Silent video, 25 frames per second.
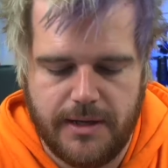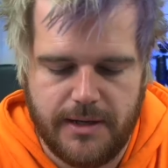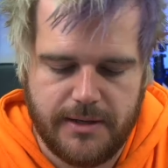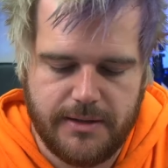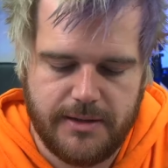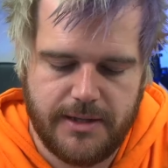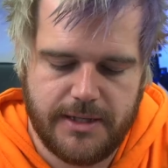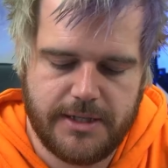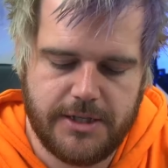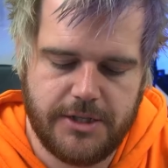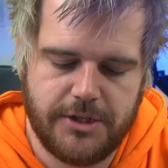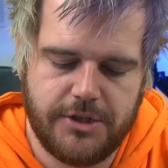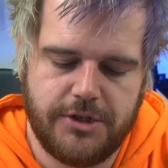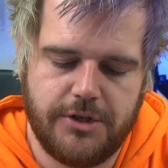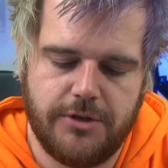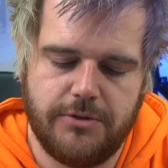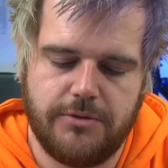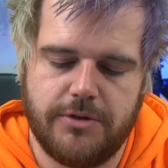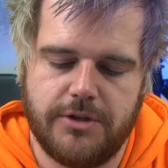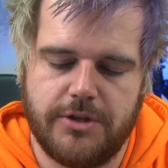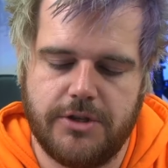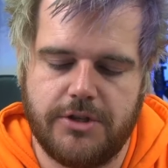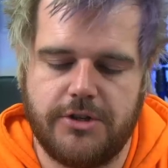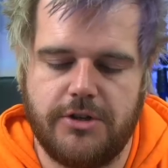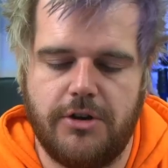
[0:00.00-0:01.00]
This is due
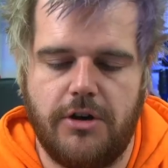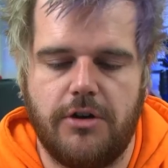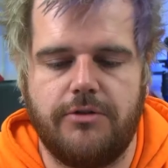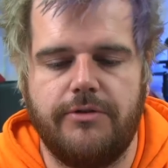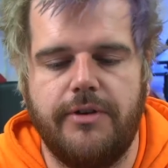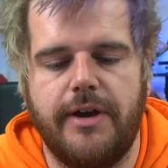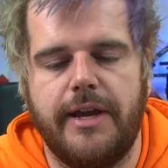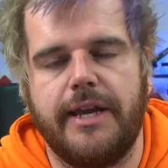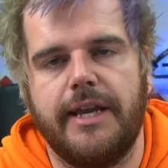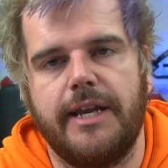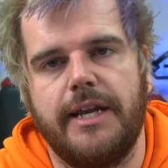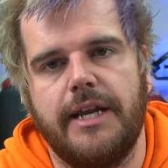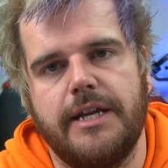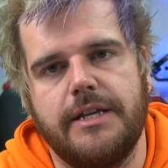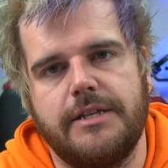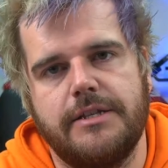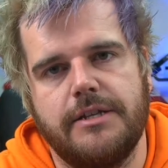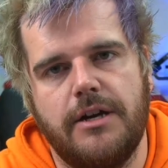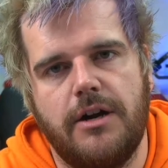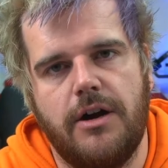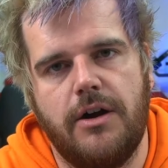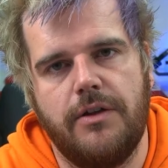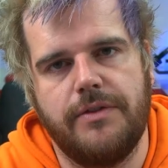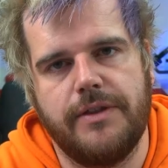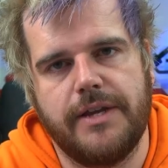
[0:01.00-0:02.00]
to the stock
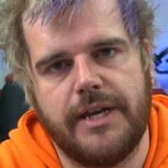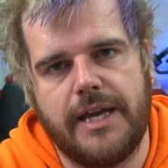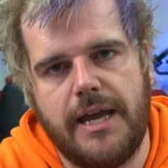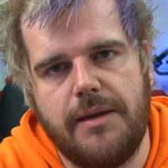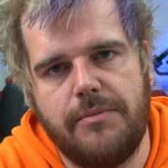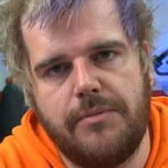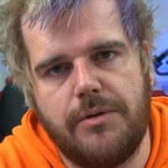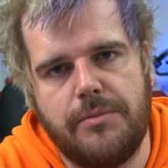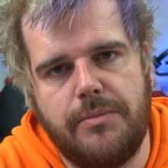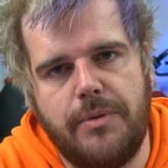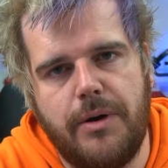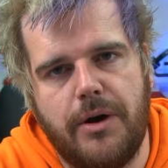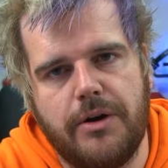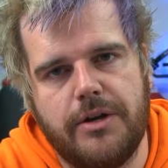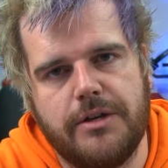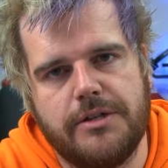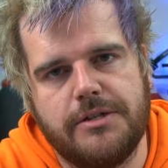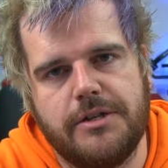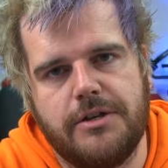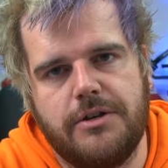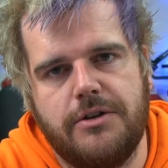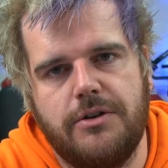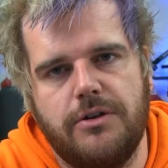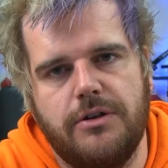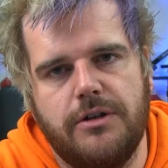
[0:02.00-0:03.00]
regulator on the Game Boy
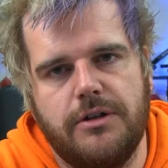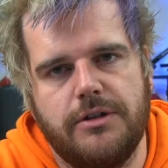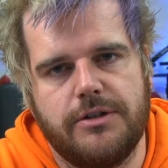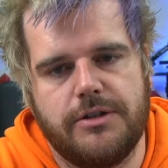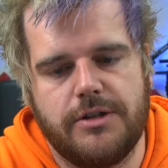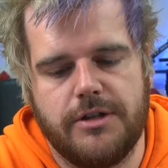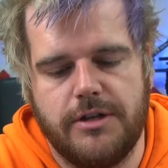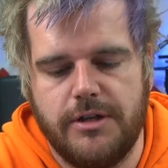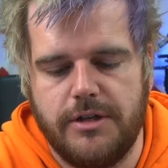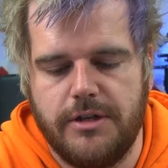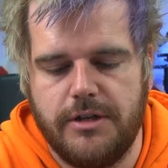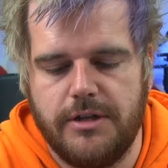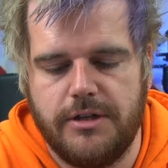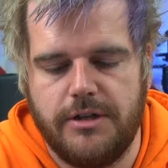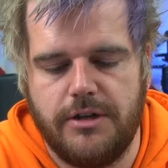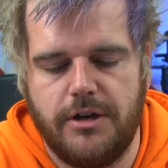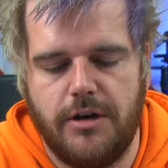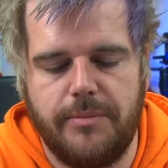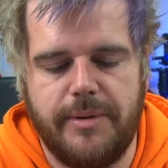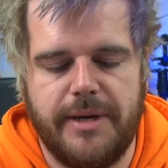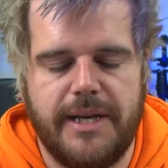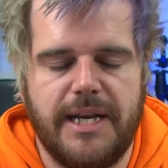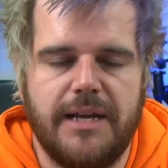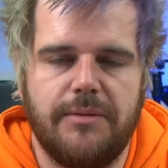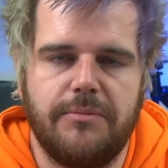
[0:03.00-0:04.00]
Pockets and colours
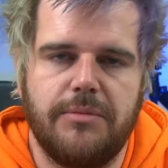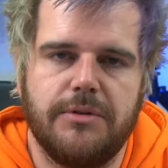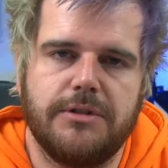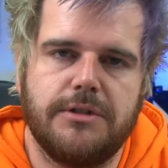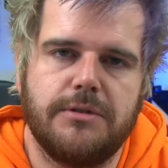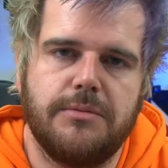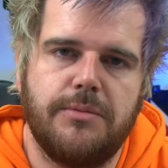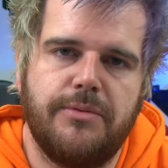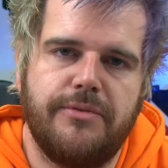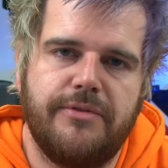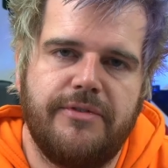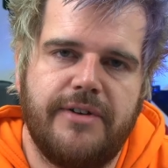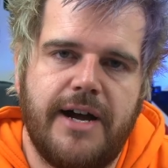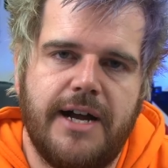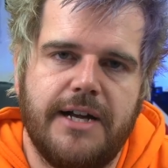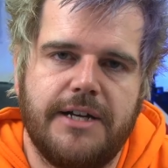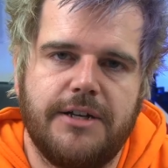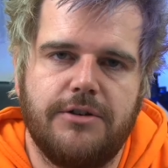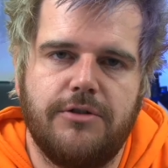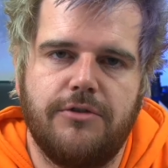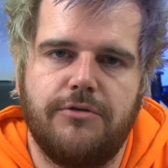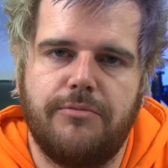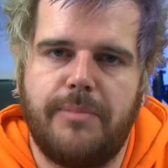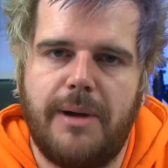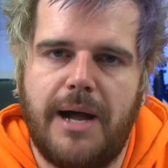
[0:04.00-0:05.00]
not being able to provide
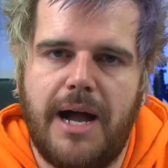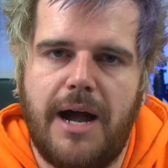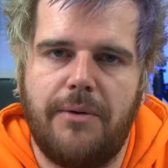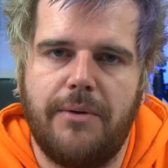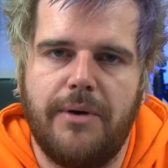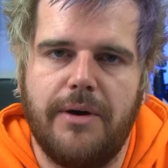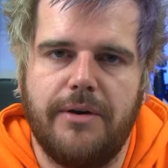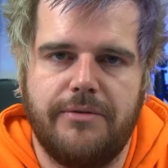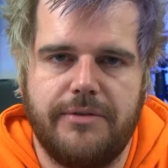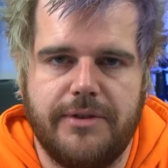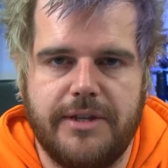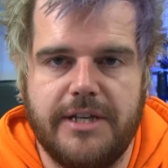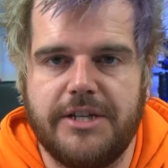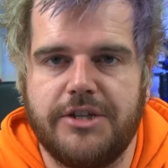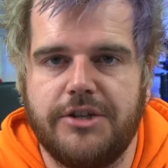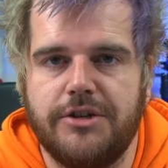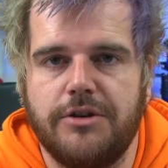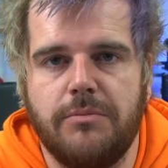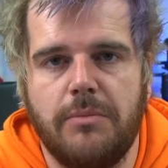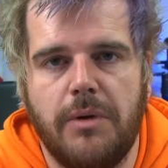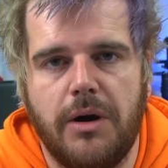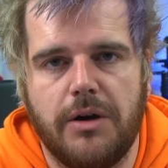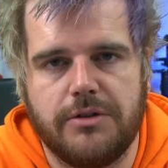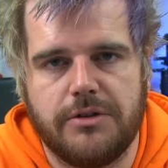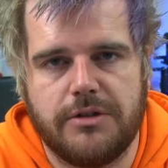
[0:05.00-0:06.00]
enough power for these
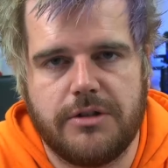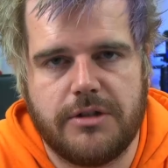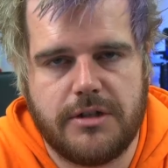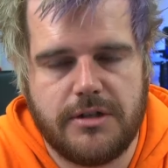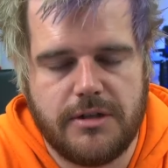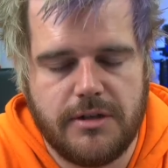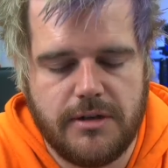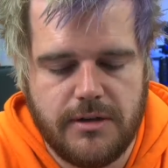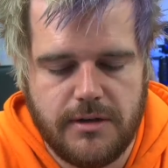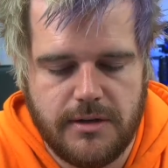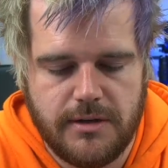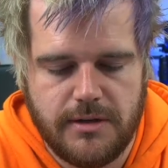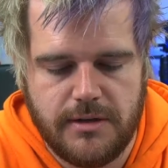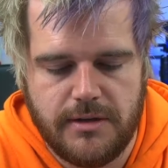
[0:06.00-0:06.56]
new mods.